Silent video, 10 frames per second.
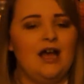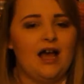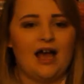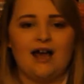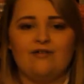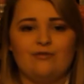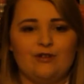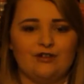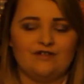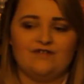I've
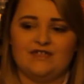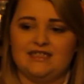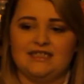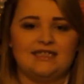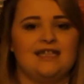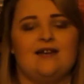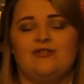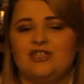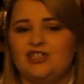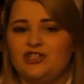worked for six hours
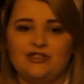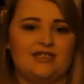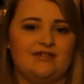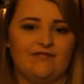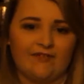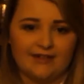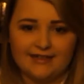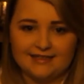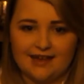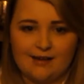studying for an
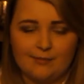exam.